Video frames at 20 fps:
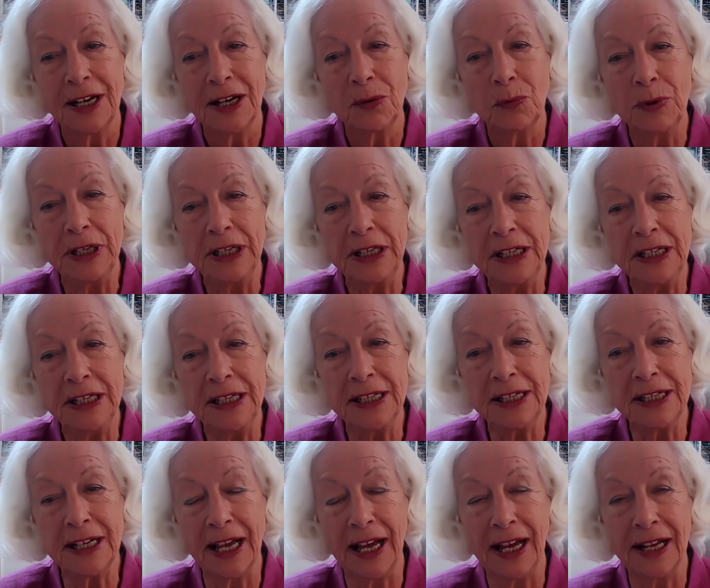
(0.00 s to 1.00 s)

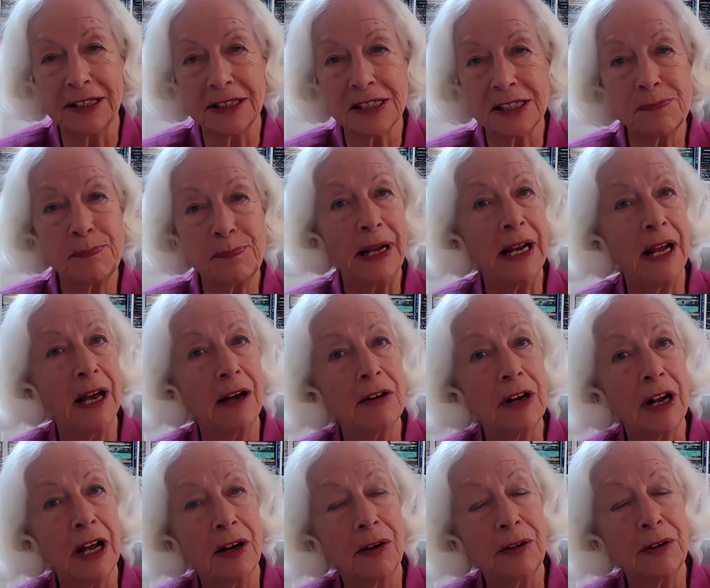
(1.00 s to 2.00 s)
we can spell out
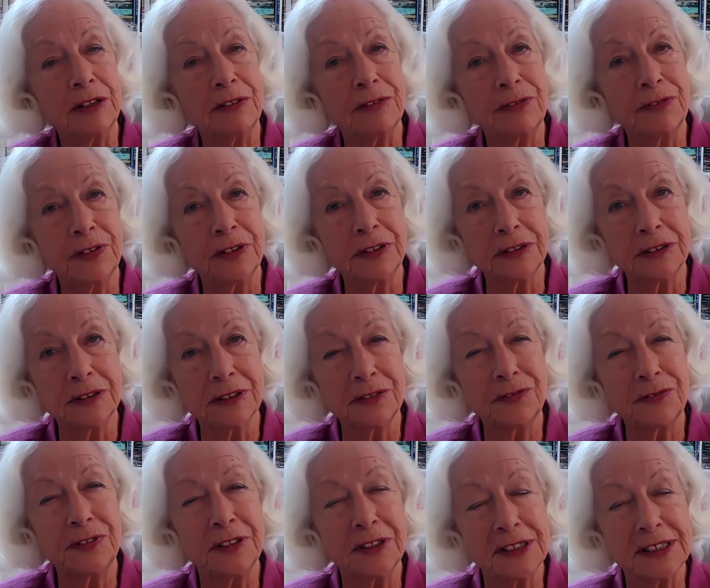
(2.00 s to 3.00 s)
how it
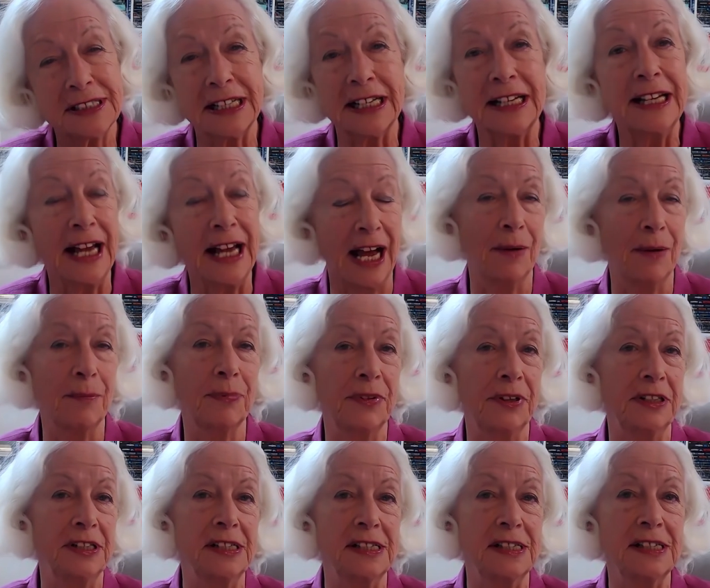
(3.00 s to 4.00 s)
fills a gap
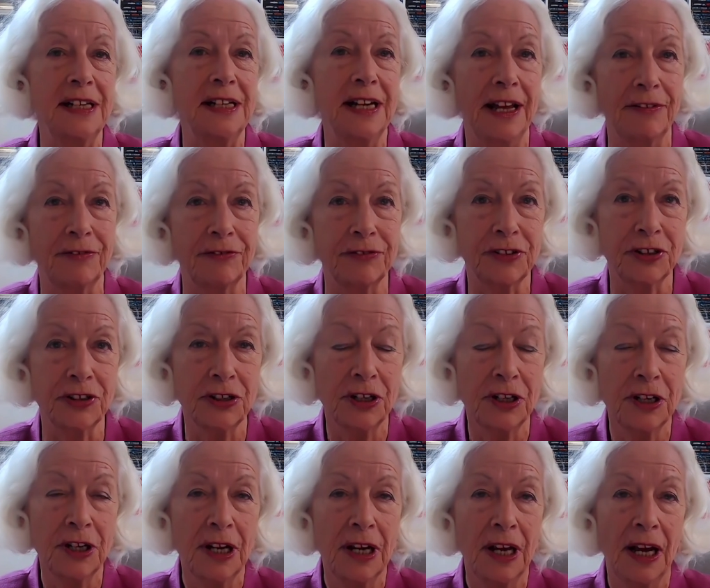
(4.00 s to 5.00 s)
that is left
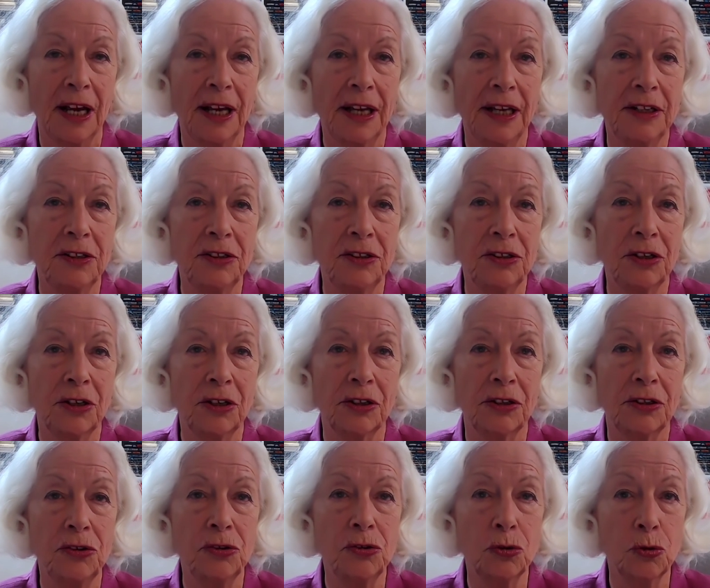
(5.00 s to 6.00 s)
in
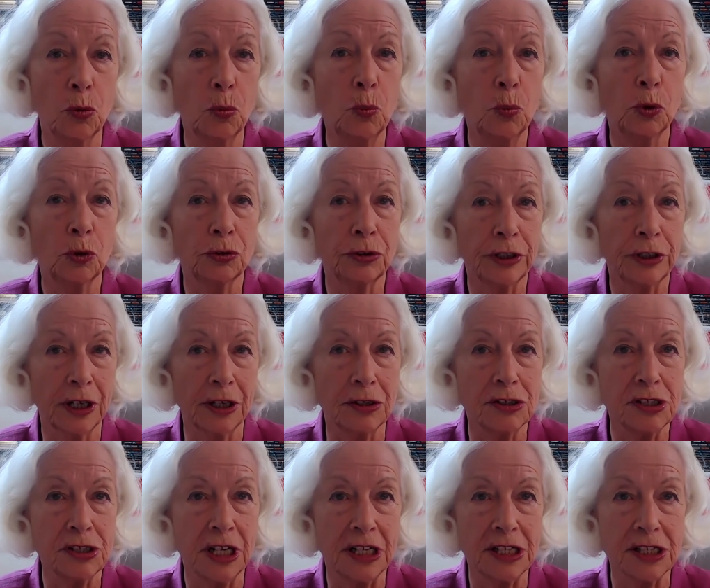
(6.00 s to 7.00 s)
normal
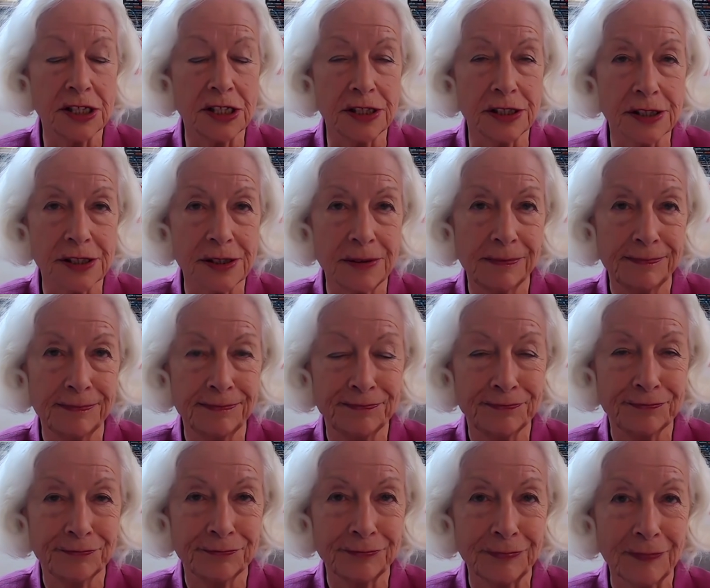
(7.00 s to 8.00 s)
negotiations.
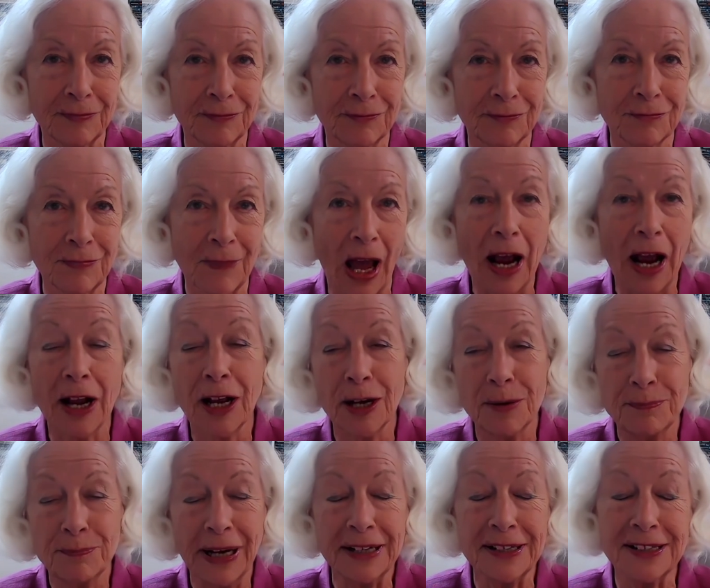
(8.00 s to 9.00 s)
I can
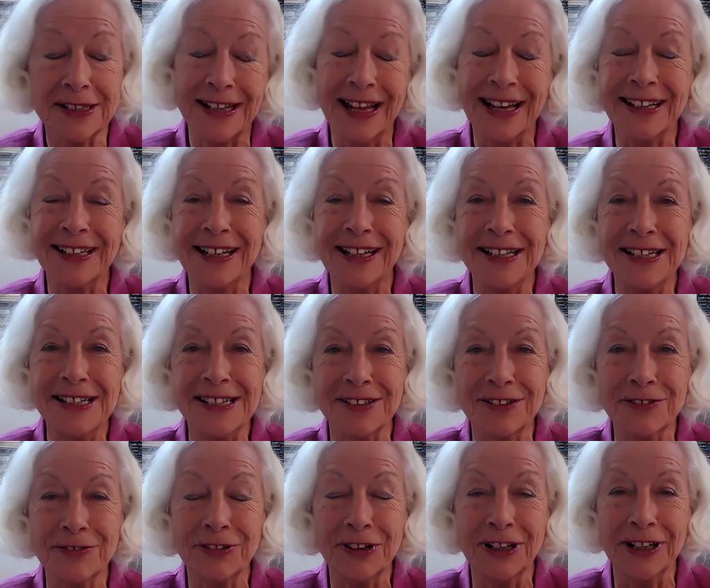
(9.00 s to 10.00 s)
come back to that later
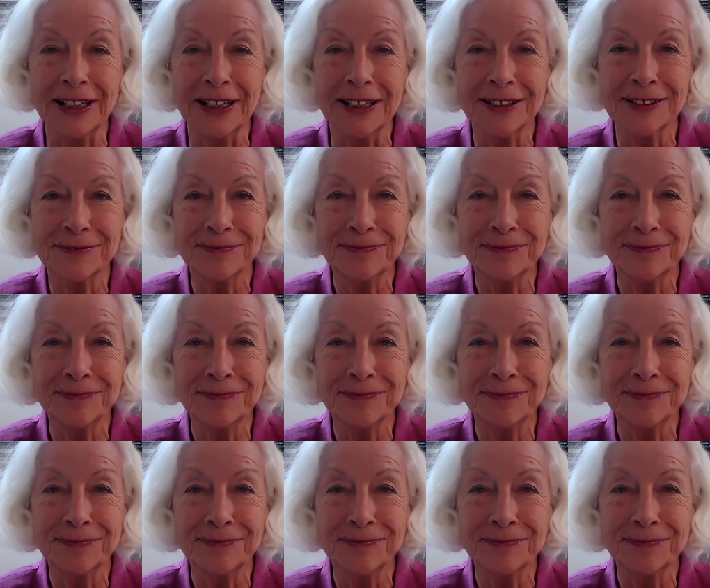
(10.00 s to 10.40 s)
if you like.